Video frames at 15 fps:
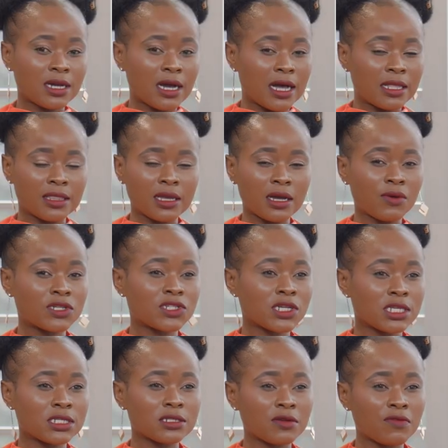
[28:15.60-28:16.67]
I think I was
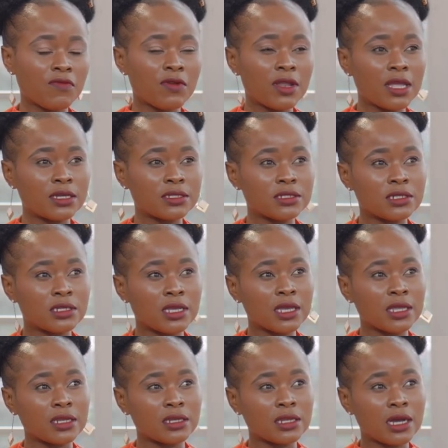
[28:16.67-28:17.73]
just reflecting
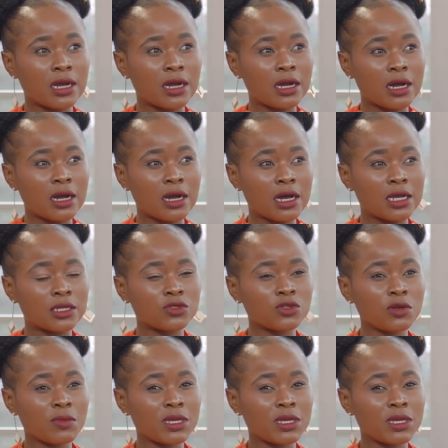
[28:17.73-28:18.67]
and uh, I told